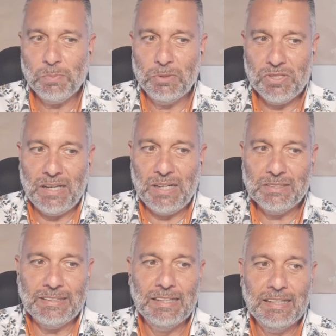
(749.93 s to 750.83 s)
But
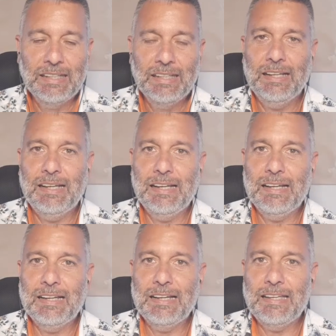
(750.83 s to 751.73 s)
certainly,
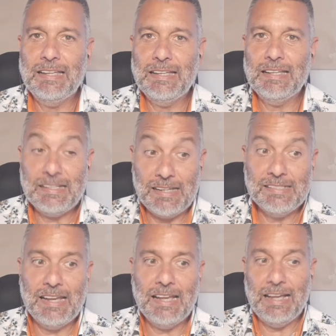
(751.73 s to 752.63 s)
as
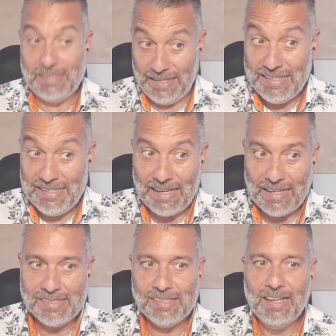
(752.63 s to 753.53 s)
he
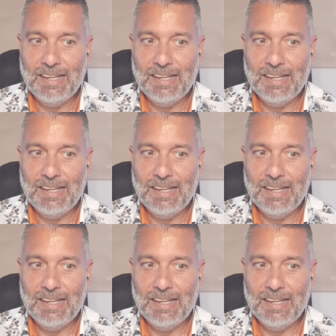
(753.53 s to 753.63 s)
says,